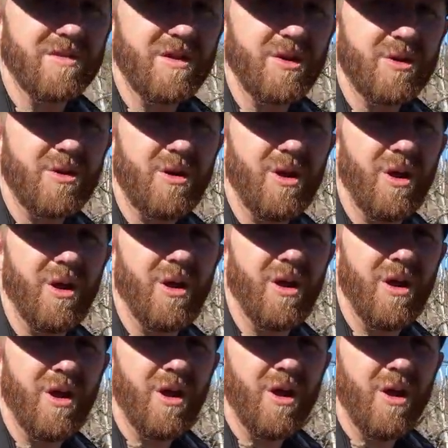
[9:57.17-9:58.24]
little
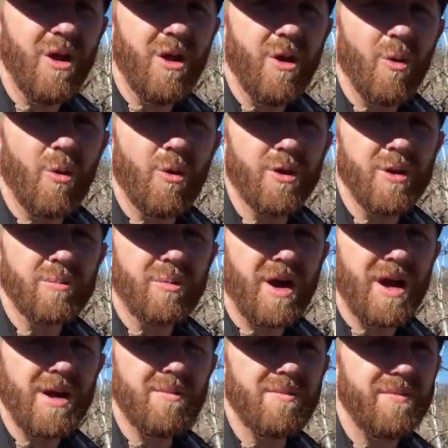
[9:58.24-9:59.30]
organ
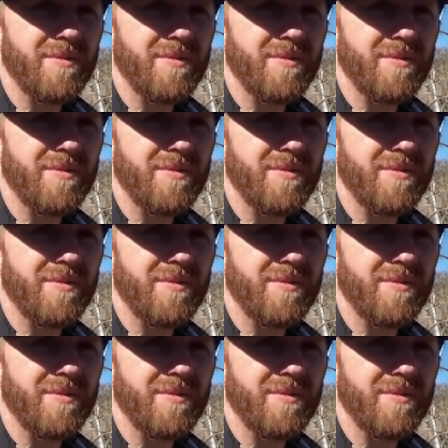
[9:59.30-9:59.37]
pipe